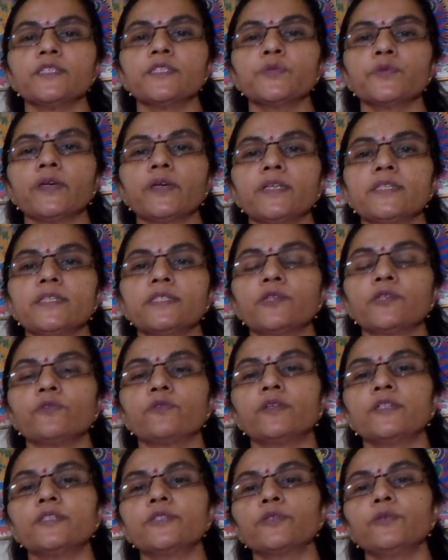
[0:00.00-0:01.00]
square is
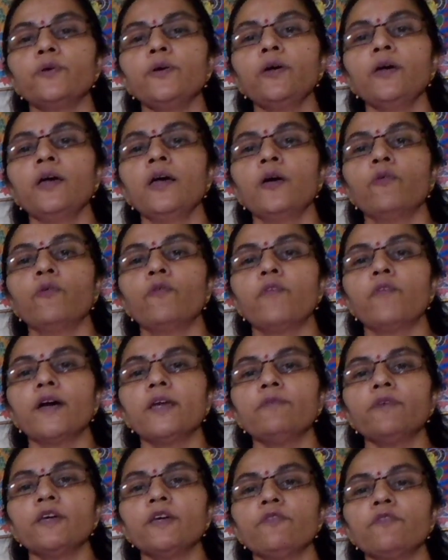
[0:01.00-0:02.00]
equals to 1
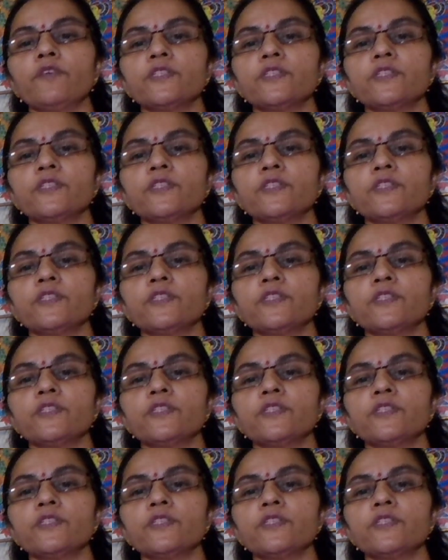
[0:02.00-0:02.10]
by